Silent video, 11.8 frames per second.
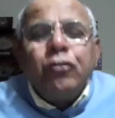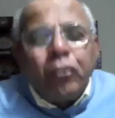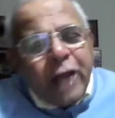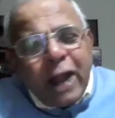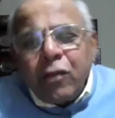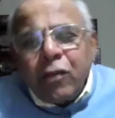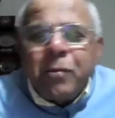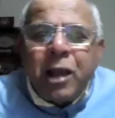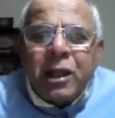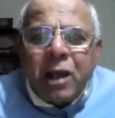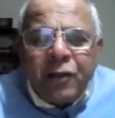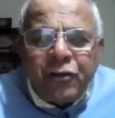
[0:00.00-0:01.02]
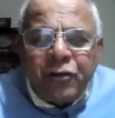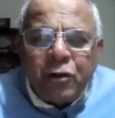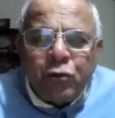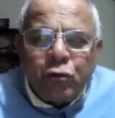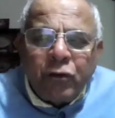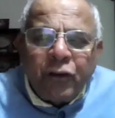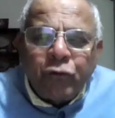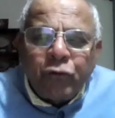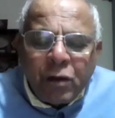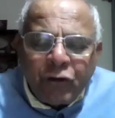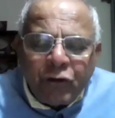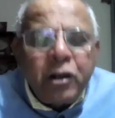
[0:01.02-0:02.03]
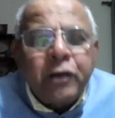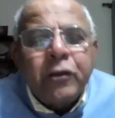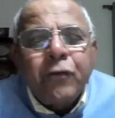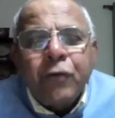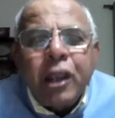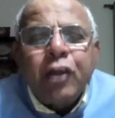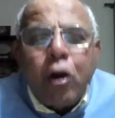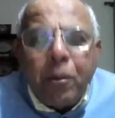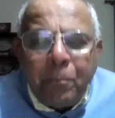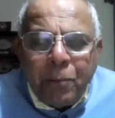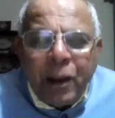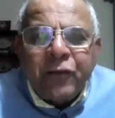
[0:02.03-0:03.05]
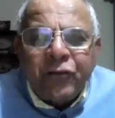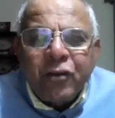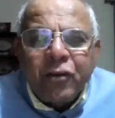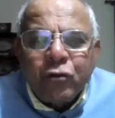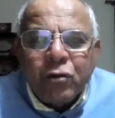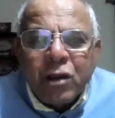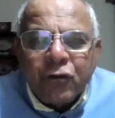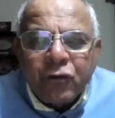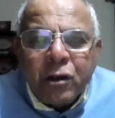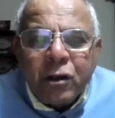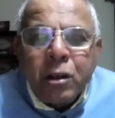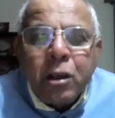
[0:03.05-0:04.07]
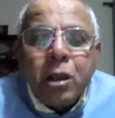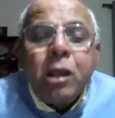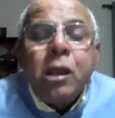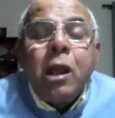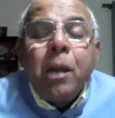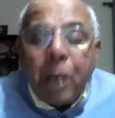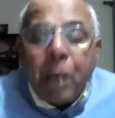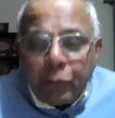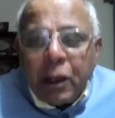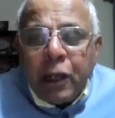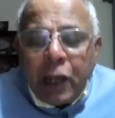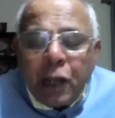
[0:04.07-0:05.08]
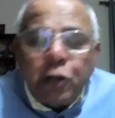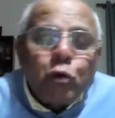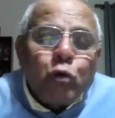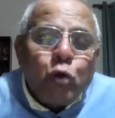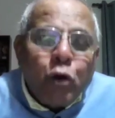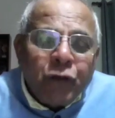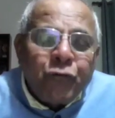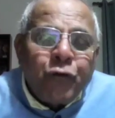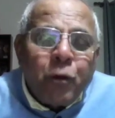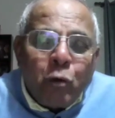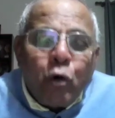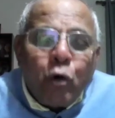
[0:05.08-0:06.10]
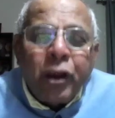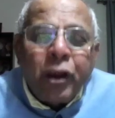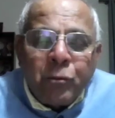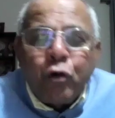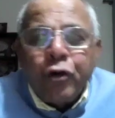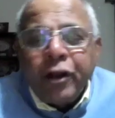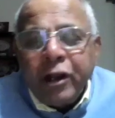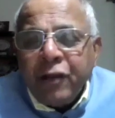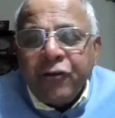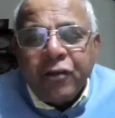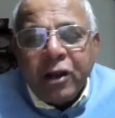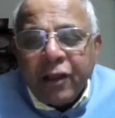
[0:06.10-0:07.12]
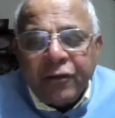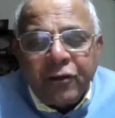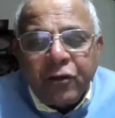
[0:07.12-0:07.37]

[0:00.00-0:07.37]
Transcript: So that is my answer to this question. It's a very complex situation. But we need to go in for more and more indigenization.